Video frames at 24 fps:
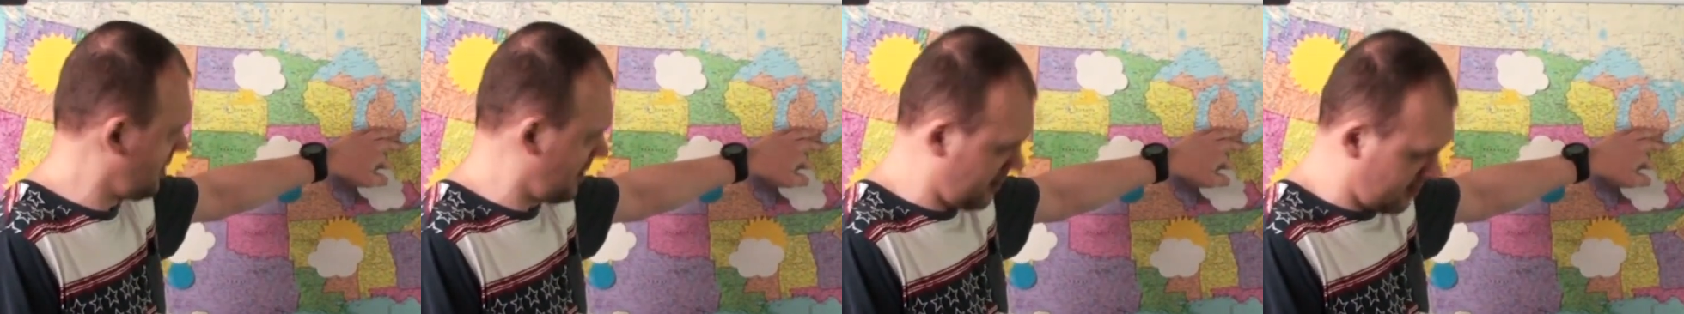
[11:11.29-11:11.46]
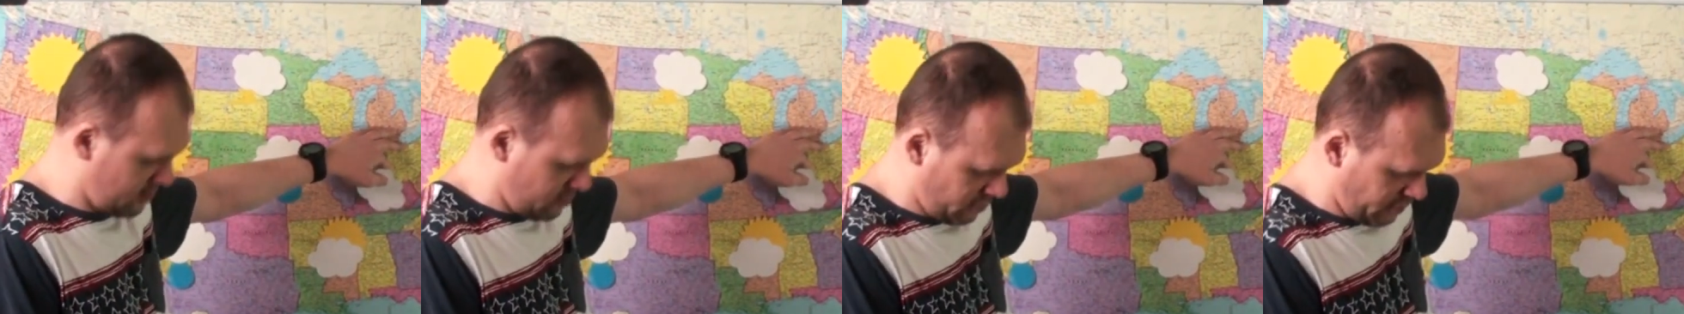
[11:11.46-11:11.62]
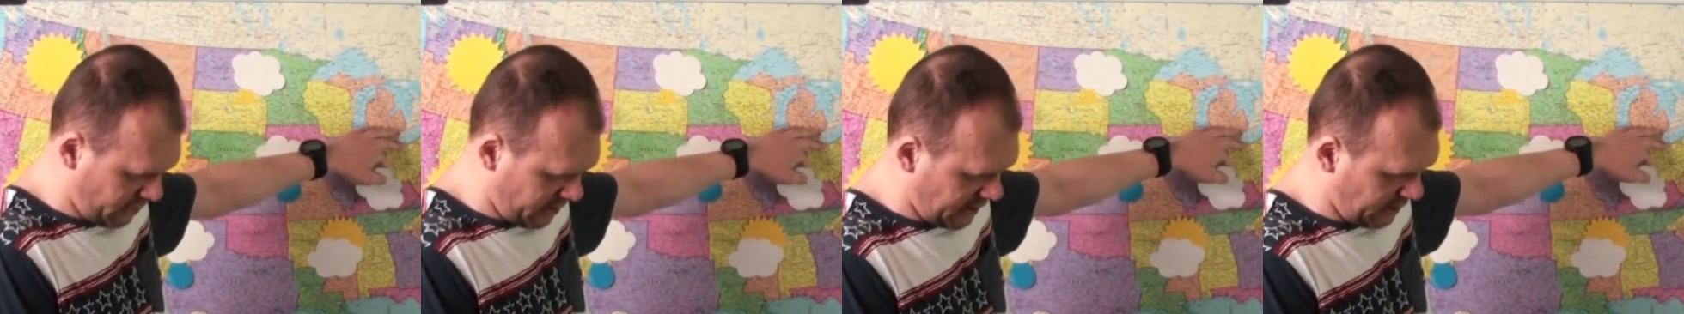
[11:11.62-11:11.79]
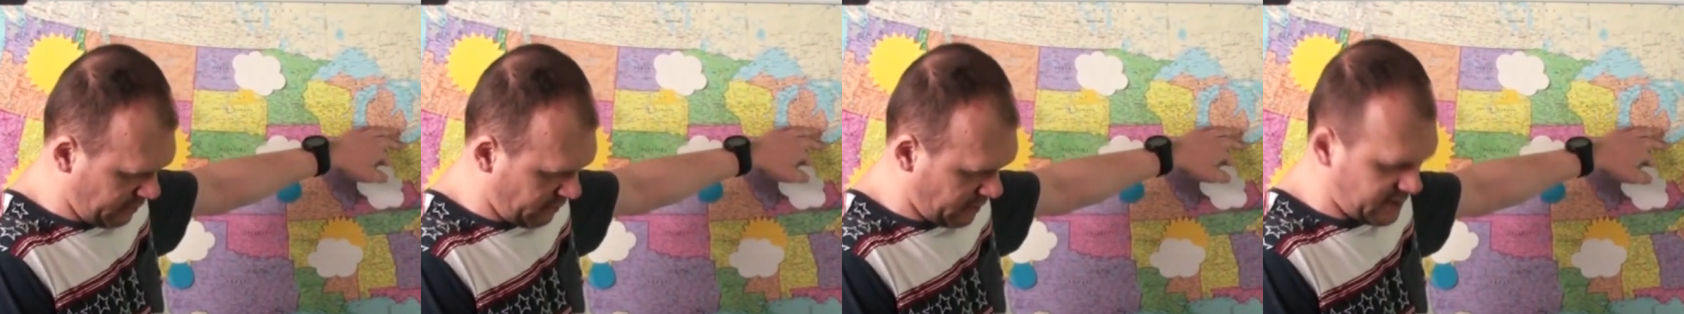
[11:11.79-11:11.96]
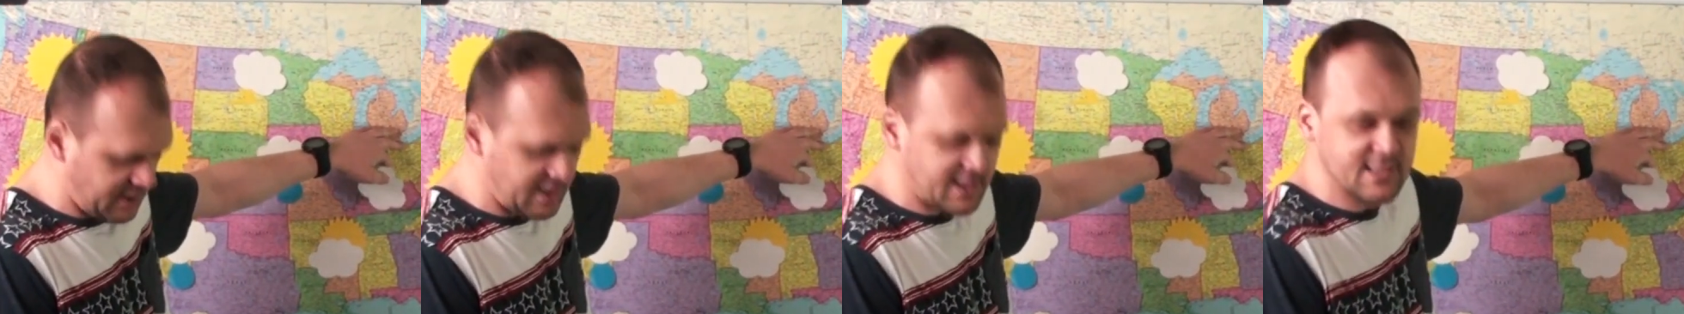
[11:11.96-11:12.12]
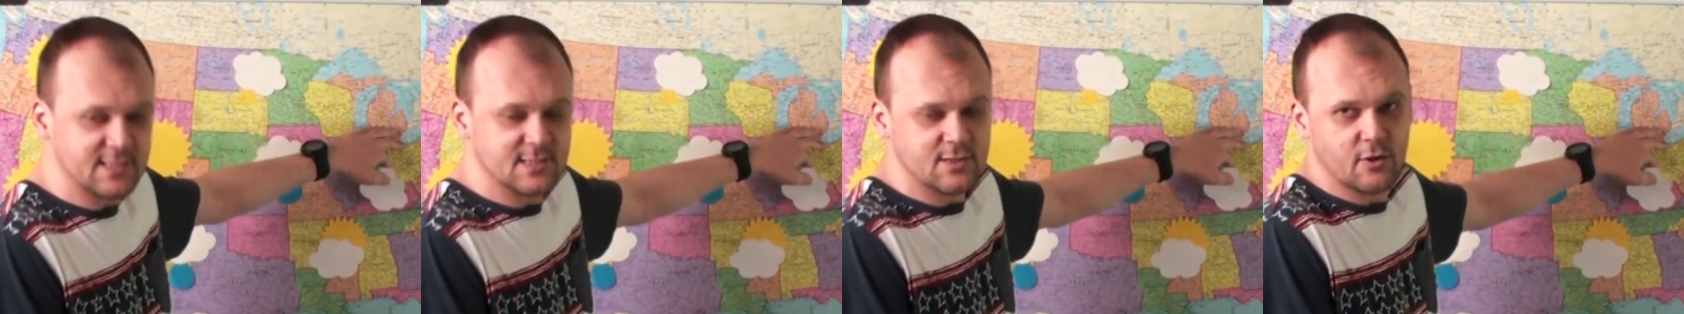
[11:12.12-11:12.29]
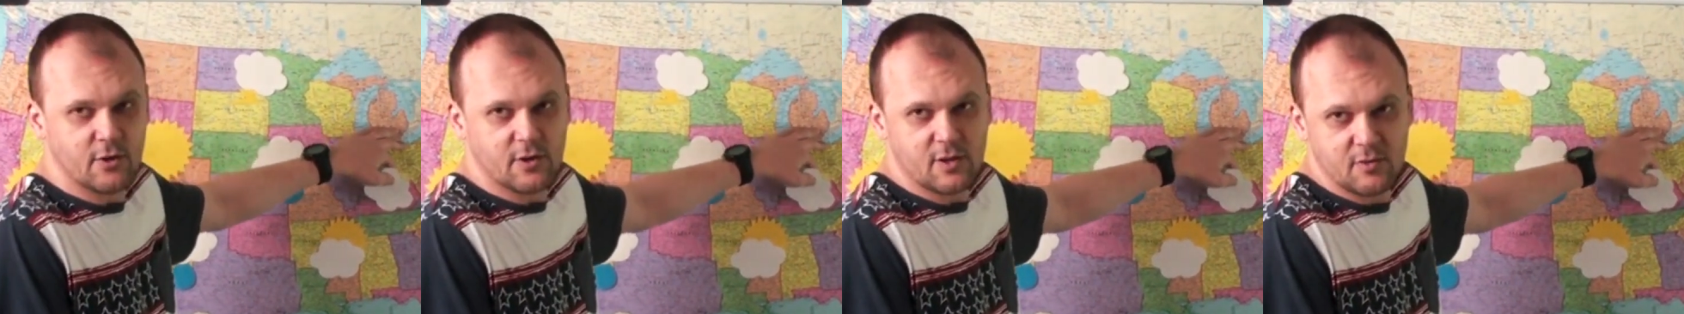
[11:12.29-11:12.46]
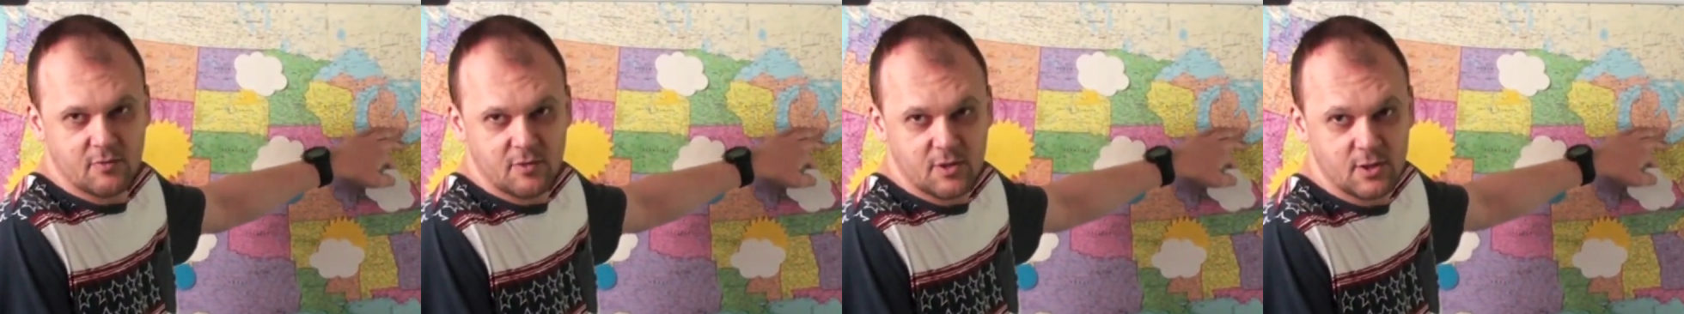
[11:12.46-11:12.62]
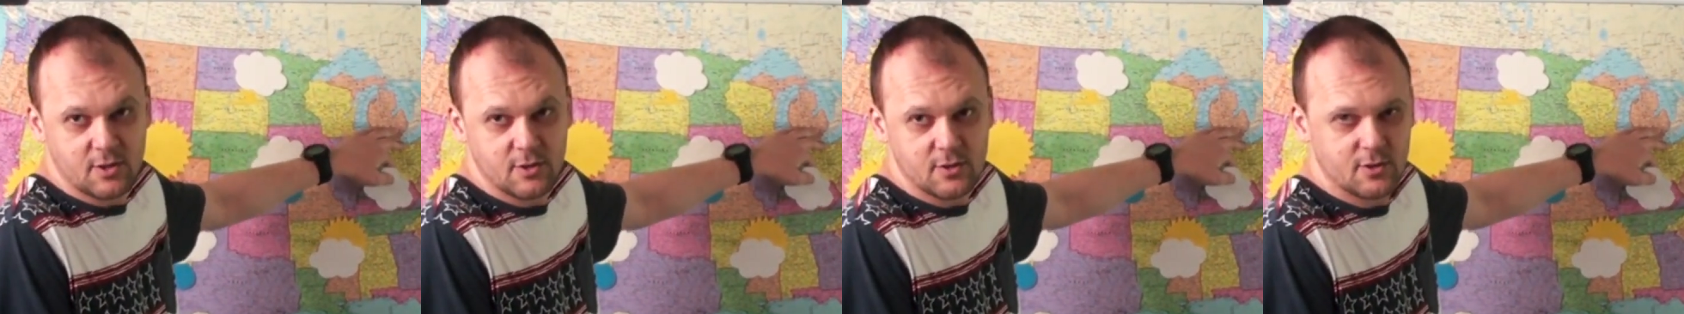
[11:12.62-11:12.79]
he has no idea what he's
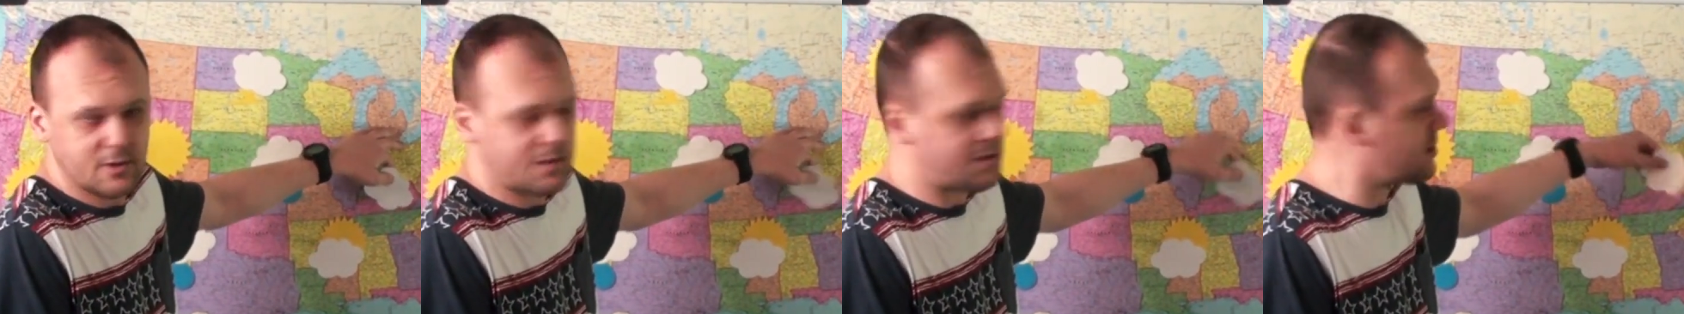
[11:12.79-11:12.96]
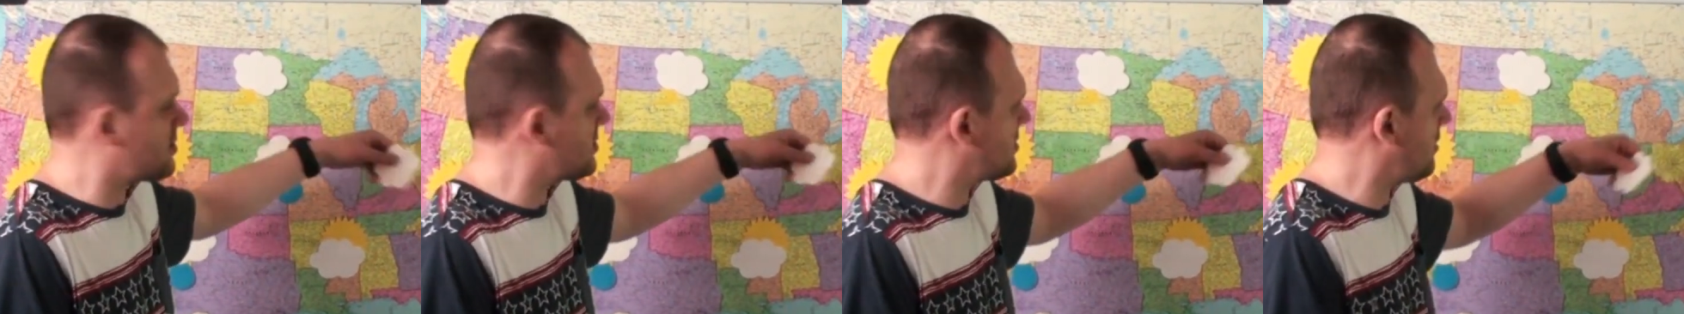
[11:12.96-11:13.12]
looking into it.